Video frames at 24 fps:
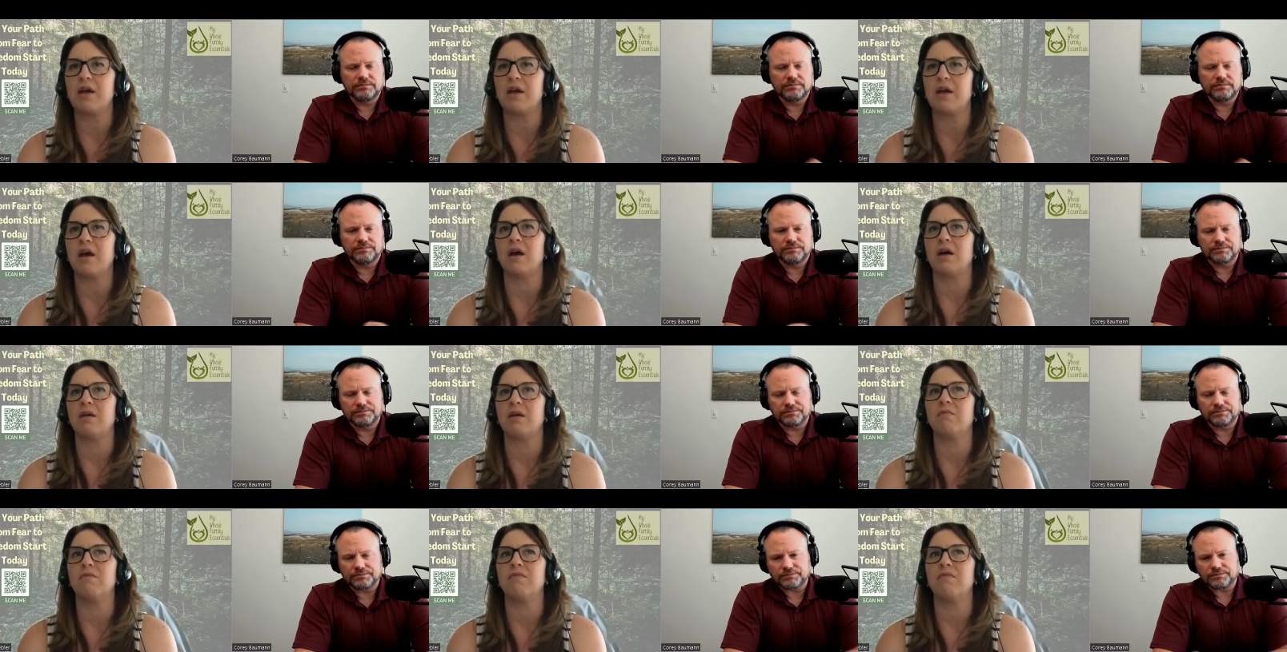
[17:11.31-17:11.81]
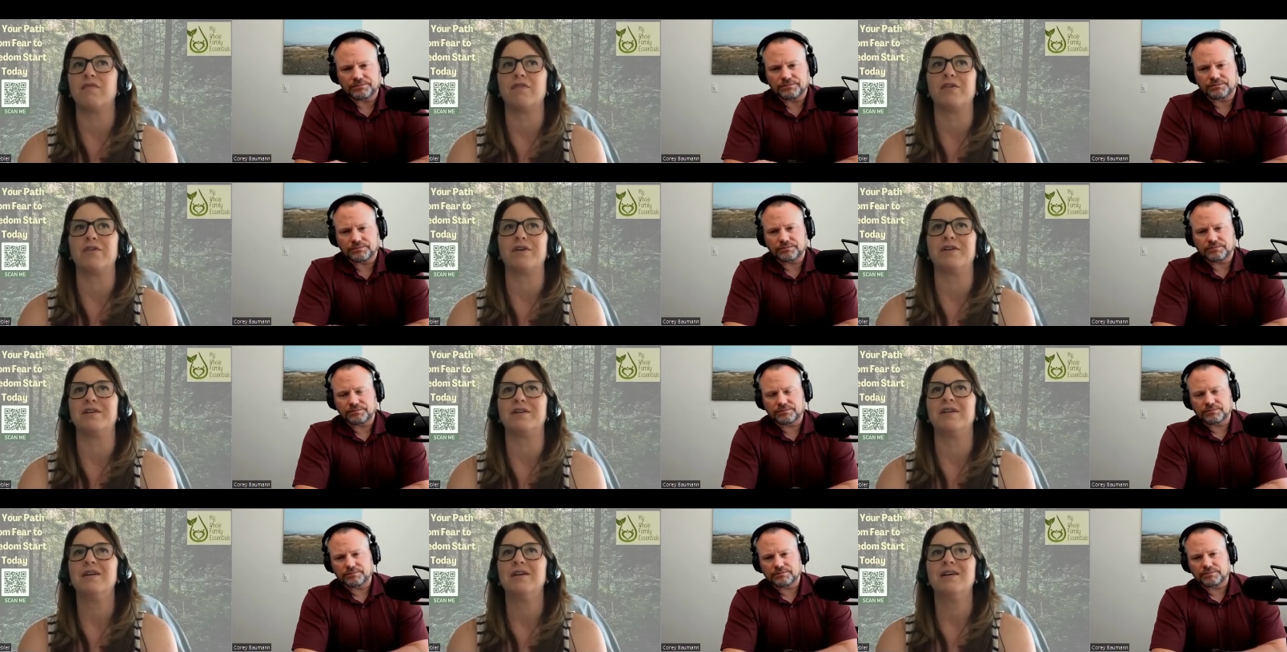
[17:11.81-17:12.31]
Speaker 1: um,
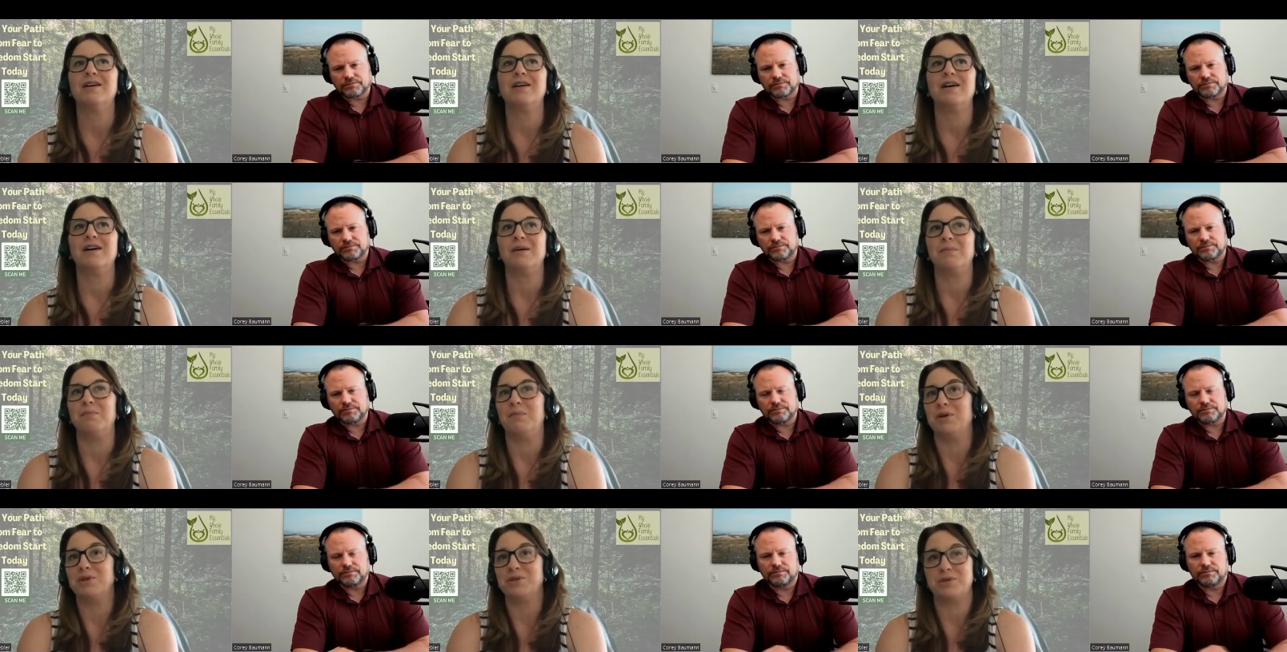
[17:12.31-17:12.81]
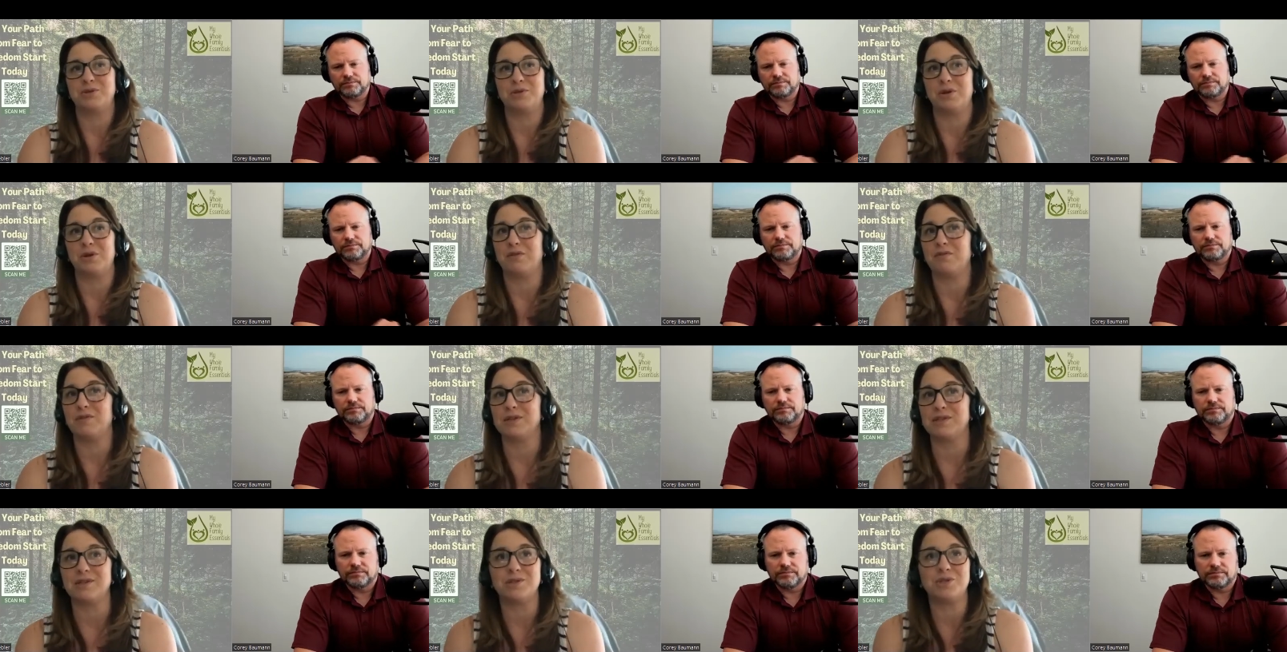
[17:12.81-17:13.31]
for a multitude of
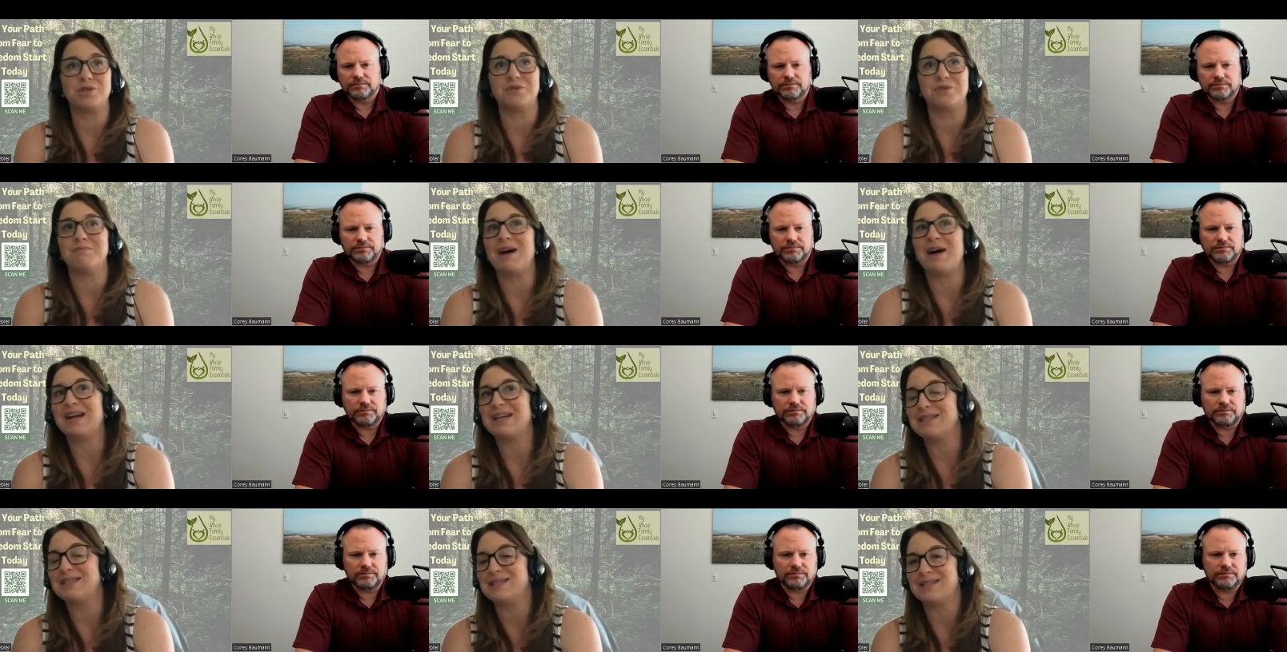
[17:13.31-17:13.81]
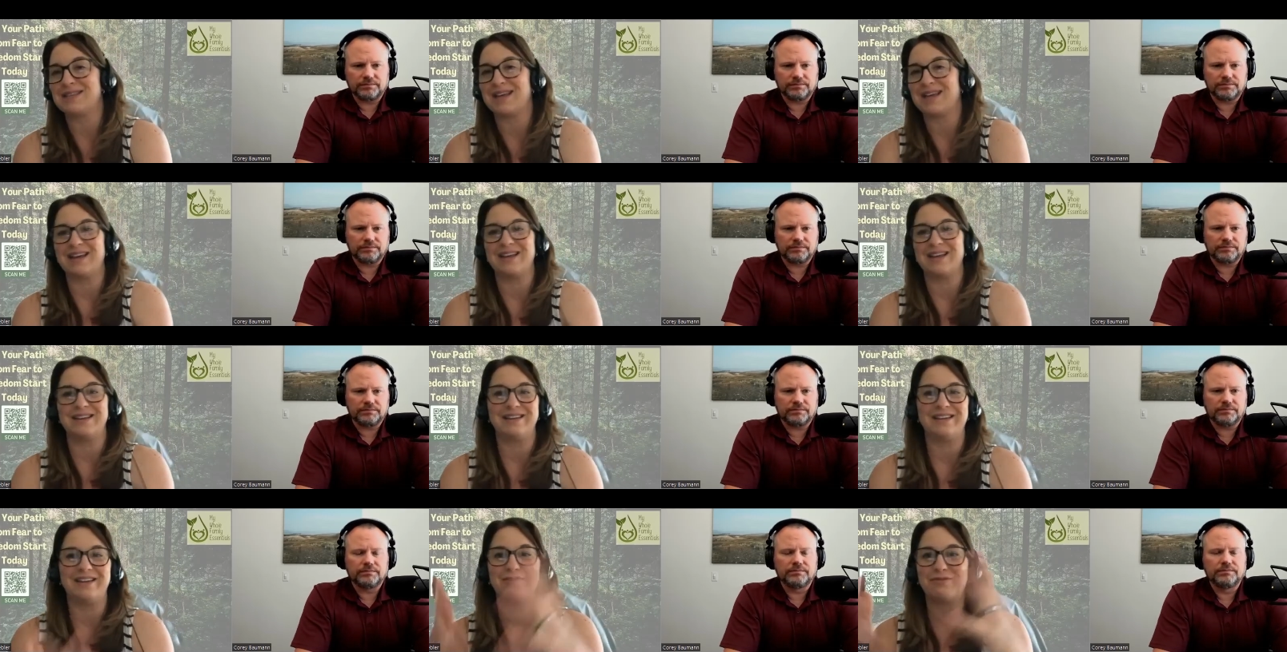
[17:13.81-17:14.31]
reasons: your mindset,
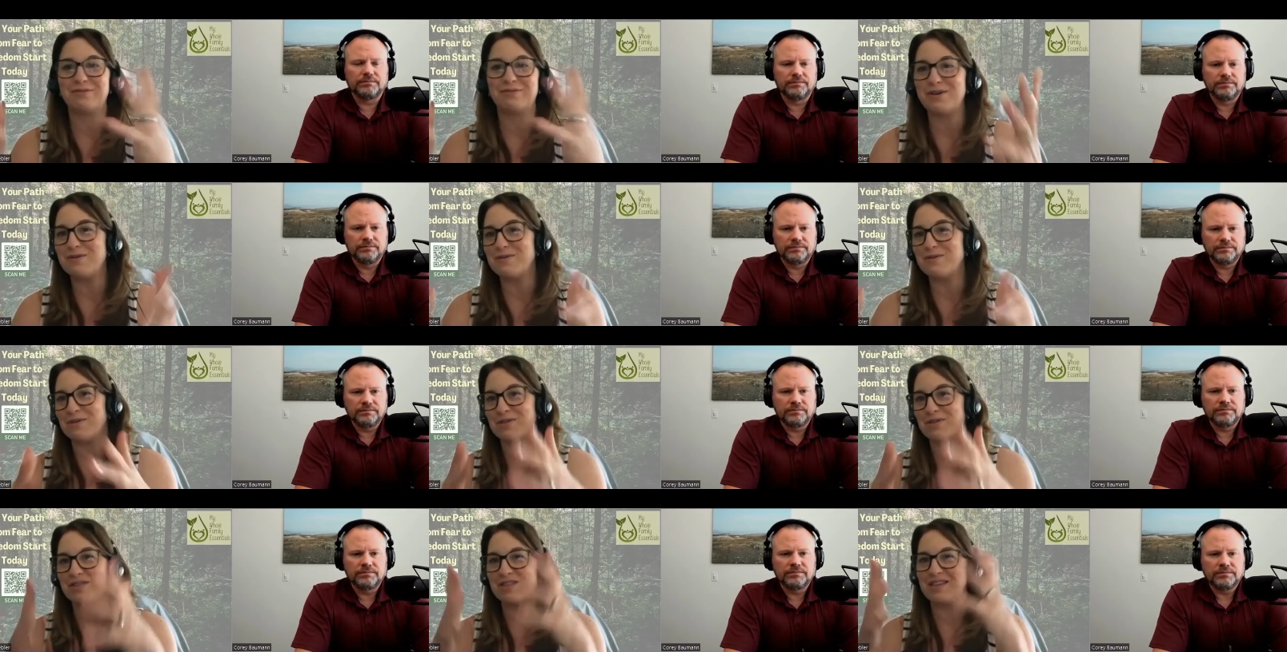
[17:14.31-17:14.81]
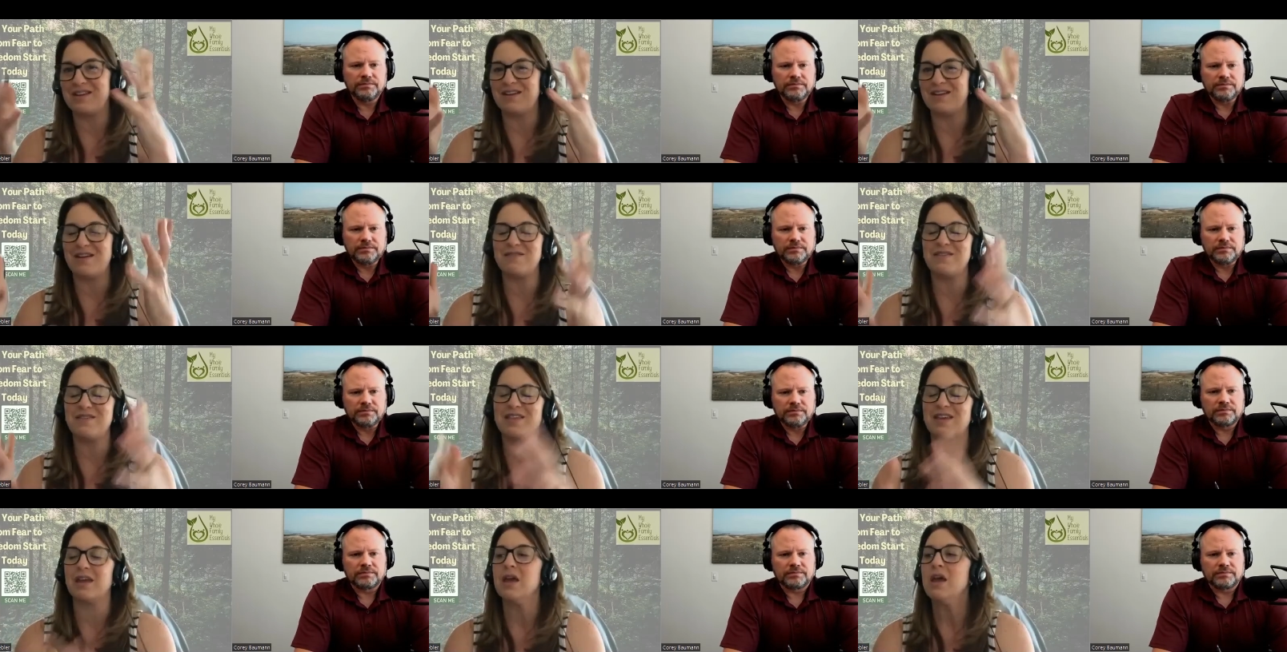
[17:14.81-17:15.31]
growth, you know,
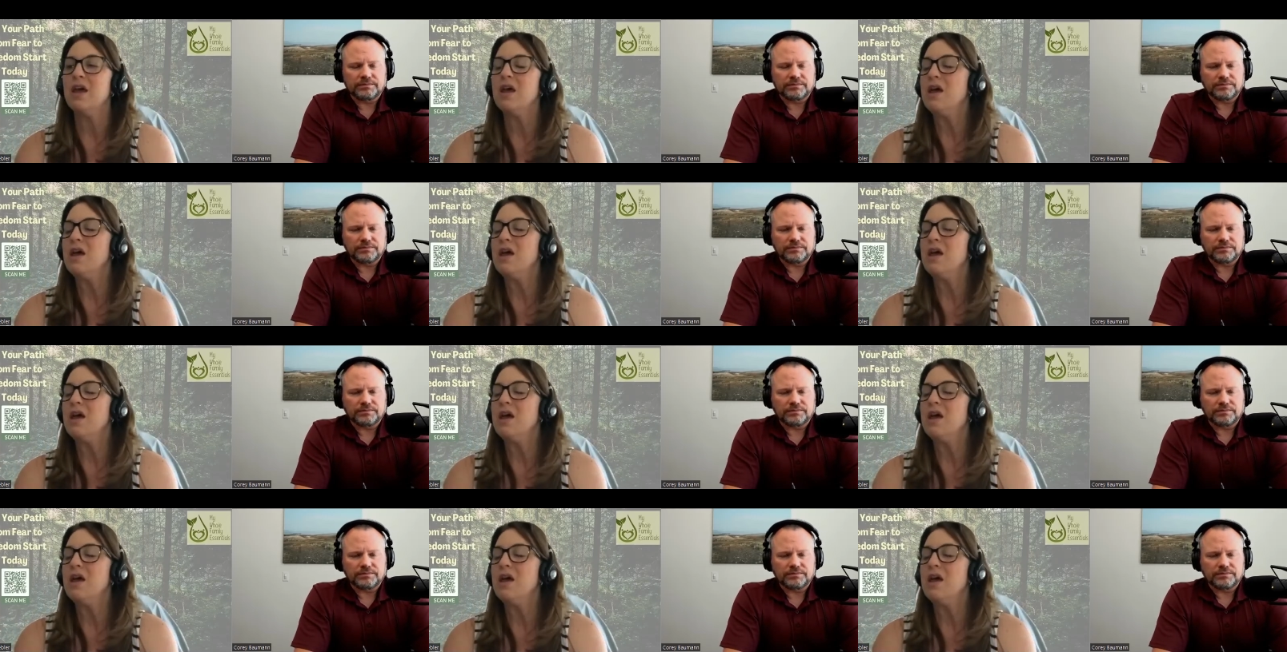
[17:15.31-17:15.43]
everything.